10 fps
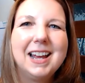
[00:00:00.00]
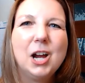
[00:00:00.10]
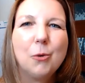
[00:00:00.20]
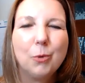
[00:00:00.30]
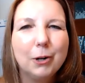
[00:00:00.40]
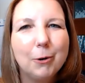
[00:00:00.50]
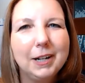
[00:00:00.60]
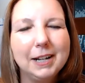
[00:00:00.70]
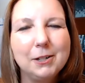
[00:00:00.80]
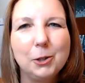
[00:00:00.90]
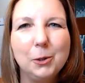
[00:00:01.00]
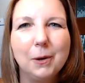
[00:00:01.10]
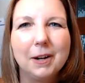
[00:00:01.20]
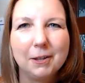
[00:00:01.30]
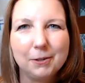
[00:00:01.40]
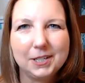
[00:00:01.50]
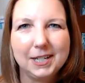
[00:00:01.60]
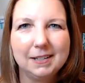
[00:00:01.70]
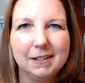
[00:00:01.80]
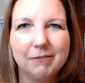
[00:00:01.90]
we're going into another
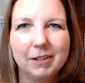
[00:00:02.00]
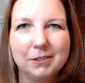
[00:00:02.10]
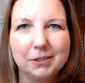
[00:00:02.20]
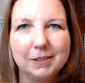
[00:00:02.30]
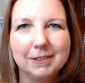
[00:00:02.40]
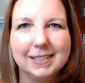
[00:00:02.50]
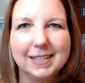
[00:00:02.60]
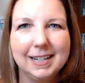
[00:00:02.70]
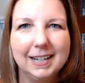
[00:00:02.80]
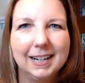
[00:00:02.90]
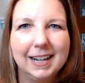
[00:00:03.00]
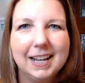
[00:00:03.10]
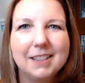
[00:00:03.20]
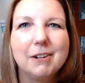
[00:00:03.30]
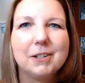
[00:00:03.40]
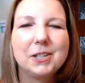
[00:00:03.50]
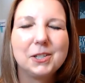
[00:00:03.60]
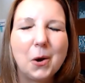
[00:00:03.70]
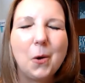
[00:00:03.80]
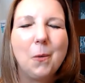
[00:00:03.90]
season of uncertainty. There is
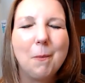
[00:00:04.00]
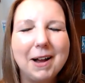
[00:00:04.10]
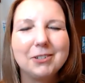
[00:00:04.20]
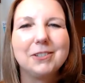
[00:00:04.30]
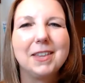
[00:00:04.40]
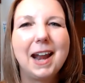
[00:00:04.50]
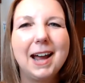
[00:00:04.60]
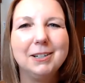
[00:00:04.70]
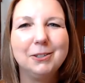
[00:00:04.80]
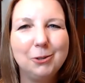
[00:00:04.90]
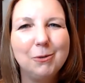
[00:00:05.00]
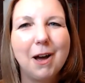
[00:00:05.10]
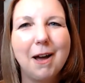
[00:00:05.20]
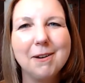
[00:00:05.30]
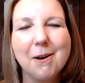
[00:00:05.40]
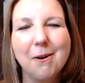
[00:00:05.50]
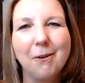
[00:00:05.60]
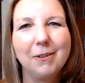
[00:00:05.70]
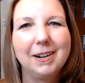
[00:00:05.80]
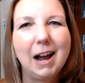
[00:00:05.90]
so much that I do not
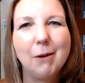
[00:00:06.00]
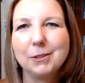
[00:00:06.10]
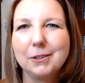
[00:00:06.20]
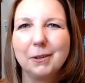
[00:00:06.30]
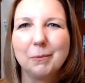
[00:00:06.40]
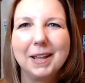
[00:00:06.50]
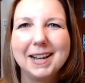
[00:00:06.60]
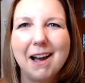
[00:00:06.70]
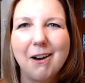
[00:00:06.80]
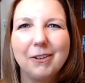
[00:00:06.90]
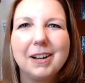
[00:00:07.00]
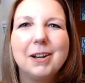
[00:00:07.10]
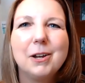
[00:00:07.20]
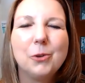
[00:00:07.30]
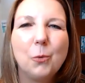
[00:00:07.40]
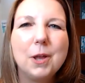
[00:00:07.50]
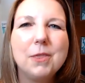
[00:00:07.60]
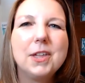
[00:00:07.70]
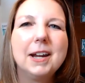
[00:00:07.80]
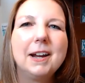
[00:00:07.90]
know how it's going to play out. The
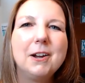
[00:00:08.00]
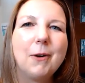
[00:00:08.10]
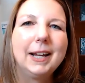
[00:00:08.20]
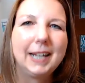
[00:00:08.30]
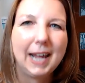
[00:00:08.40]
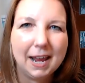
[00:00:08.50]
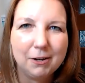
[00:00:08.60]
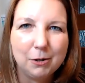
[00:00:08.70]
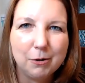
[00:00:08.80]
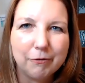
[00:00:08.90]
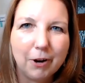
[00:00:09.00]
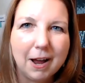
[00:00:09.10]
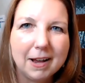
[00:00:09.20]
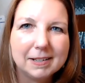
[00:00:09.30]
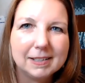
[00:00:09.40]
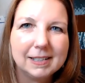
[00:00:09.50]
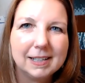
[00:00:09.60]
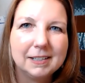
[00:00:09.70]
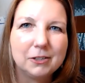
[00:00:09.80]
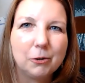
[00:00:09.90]
one thing I know I can do for us
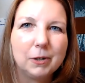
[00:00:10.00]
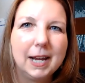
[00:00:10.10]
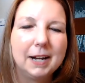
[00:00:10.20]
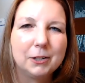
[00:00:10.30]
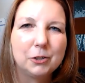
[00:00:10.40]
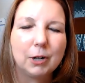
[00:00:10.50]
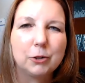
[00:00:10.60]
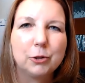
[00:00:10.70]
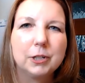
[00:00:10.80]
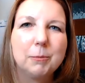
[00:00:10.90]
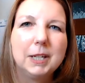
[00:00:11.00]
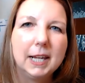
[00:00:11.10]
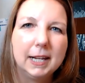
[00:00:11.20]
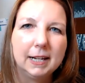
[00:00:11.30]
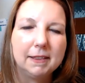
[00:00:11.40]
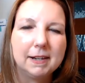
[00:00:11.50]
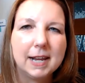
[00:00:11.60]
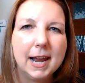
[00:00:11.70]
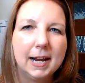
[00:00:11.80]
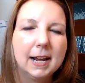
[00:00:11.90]
is create a structure at the beginning of the
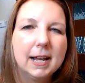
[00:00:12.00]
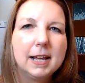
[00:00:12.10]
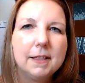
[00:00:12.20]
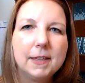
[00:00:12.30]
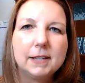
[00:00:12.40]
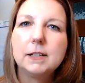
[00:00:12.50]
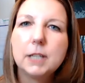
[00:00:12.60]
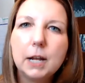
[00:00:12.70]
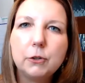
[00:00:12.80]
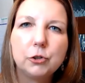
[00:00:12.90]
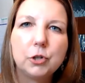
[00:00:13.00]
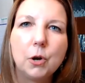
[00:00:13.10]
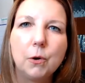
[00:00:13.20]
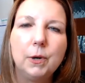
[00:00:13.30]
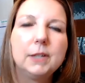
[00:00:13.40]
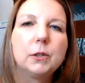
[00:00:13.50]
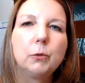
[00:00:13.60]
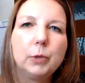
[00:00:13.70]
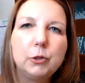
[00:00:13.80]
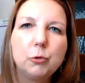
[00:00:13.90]
day that's a touchstone. It's a
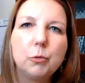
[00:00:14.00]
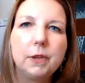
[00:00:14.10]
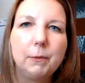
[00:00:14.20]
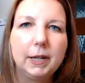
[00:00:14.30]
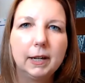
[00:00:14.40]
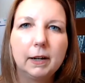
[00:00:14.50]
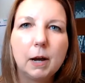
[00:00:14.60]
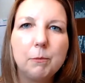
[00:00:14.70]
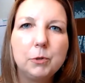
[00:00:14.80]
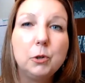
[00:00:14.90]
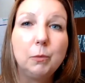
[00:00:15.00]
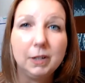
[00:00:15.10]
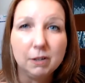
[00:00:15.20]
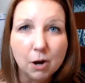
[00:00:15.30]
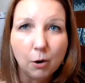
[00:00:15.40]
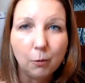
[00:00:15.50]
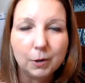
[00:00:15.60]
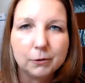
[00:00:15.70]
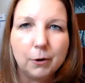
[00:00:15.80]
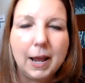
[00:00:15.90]
ritual that we can come to. We know
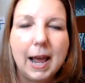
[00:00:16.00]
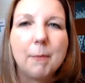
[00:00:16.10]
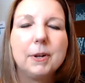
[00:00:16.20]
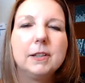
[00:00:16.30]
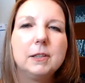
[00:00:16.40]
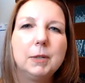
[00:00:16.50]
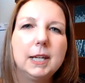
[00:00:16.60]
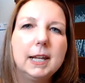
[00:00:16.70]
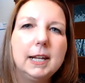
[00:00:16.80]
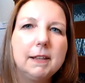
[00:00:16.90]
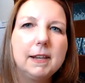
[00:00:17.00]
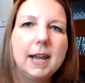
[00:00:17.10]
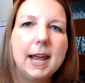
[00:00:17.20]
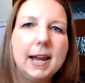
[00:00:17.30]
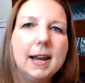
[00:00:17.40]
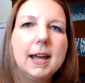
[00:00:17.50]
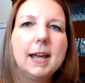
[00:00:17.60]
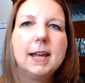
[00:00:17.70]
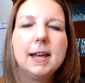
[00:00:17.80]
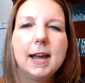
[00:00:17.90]
what's going to happen at the beginning of the day,
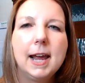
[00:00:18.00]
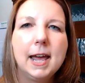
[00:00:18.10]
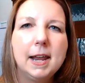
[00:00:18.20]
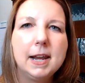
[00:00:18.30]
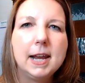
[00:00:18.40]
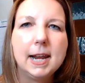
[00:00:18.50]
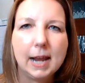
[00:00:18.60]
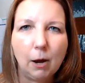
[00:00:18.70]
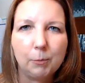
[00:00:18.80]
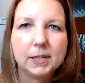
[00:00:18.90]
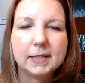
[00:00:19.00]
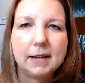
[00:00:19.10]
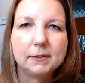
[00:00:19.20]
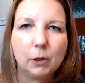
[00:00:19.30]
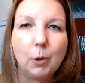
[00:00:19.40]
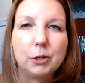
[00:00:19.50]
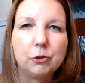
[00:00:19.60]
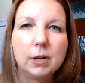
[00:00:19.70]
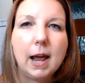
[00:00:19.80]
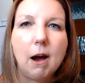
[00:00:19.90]
and it helps us ask the
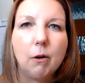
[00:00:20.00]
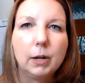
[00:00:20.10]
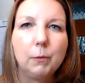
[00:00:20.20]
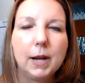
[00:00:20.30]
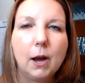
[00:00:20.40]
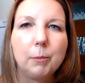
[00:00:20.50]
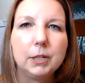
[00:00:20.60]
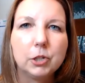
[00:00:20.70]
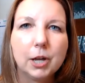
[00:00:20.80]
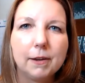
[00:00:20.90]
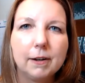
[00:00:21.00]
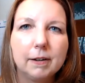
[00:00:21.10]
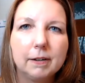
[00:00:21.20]
question, how can we help each other?